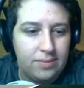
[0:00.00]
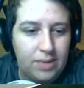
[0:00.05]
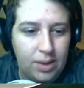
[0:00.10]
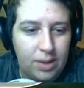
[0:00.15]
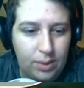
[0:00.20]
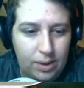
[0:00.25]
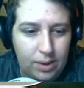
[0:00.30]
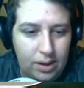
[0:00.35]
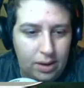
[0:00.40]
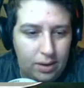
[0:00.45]

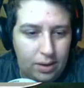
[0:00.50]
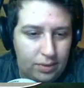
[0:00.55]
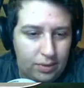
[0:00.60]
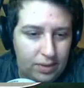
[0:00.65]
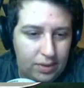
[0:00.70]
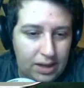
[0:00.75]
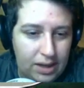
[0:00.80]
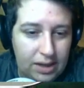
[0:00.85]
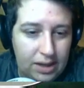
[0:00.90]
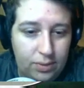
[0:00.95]
You and Cove
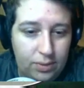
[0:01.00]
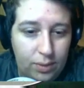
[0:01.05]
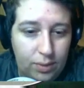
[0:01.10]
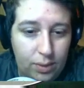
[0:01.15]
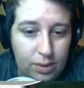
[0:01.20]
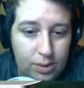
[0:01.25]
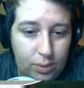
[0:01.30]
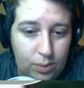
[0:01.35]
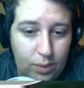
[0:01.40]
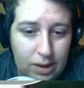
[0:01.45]
leaned
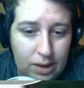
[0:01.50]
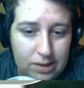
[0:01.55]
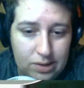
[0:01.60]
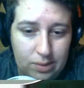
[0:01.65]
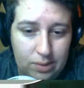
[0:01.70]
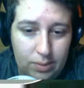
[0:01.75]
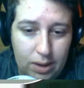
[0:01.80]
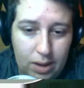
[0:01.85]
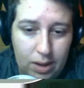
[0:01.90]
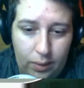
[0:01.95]
forward to watch
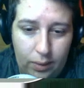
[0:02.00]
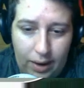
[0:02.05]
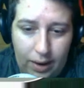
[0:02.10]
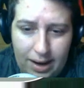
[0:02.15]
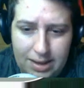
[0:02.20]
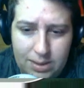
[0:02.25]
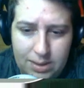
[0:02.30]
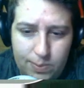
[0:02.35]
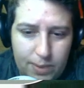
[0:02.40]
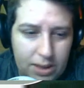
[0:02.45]
them go,
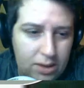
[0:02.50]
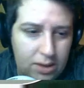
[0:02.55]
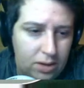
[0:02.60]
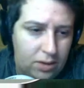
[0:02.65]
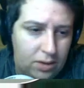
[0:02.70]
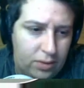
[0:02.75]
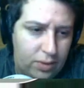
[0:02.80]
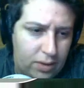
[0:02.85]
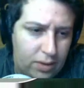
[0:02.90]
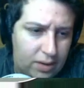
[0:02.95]
eyes
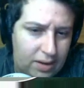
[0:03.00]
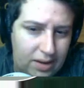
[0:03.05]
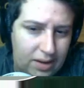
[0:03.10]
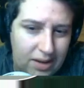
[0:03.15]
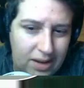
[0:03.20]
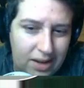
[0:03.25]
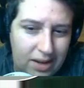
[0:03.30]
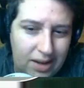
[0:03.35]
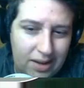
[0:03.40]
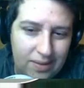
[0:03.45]
peeled for
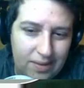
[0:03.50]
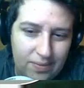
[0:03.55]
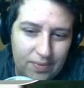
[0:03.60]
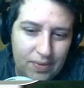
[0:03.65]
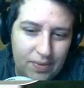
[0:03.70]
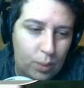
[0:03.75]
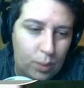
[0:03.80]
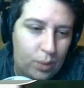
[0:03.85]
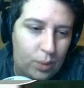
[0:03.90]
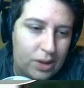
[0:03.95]

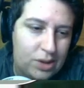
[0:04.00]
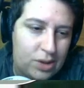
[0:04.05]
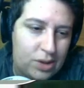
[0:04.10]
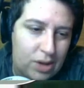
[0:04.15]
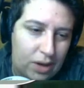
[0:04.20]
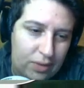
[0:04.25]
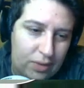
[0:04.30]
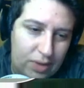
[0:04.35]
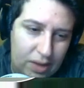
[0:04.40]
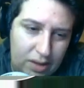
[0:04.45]
which
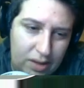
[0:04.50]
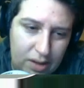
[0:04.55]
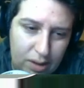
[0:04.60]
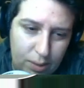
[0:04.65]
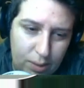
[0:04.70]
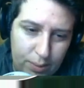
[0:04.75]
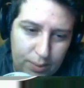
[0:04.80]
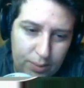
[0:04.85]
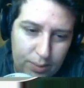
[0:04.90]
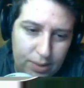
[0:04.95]
of the
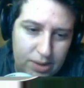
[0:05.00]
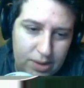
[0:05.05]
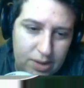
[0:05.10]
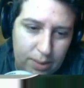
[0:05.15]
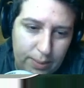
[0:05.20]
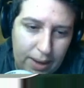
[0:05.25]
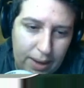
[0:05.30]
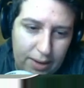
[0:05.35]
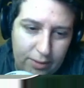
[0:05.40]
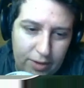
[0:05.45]
two would reach the
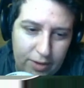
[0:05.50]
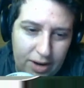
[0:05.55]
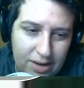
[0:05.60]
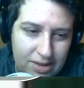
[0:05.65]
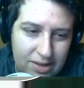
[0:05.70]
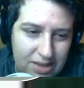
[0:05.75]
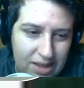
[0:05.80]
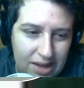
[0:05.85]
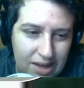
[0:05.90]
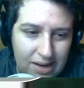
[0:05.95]
bottom
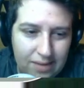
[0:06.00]
first.